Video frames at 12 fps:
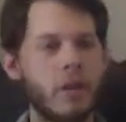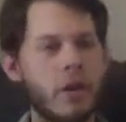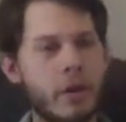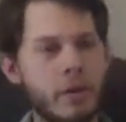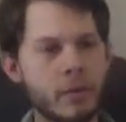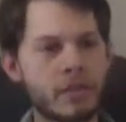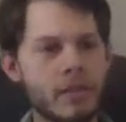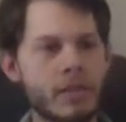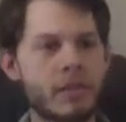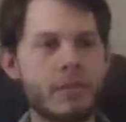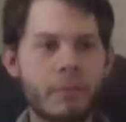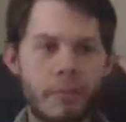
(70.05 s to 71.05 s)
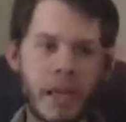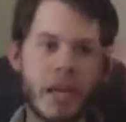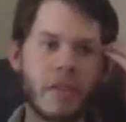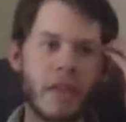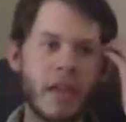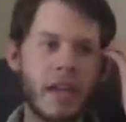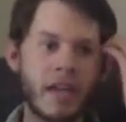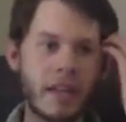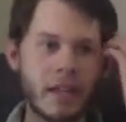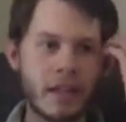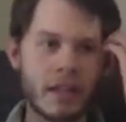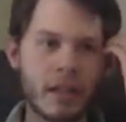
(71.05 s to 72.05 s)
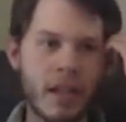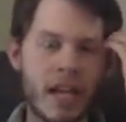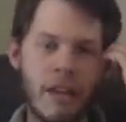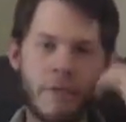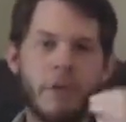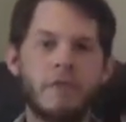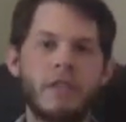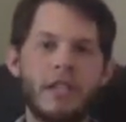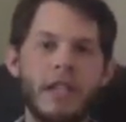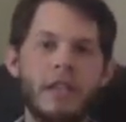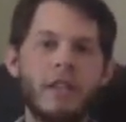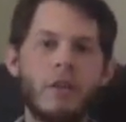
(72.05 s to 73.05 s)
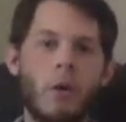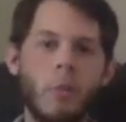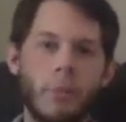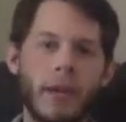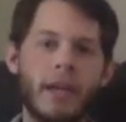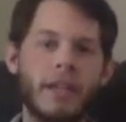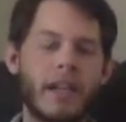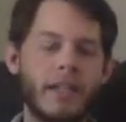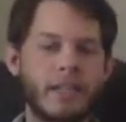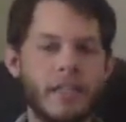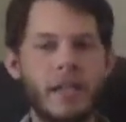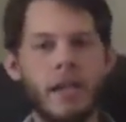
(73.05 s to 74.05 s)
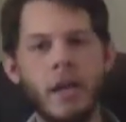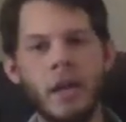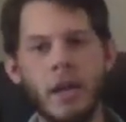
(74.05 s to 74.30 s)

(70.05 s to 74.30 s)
You know, it was this big thing that if you've seen or played Destiny,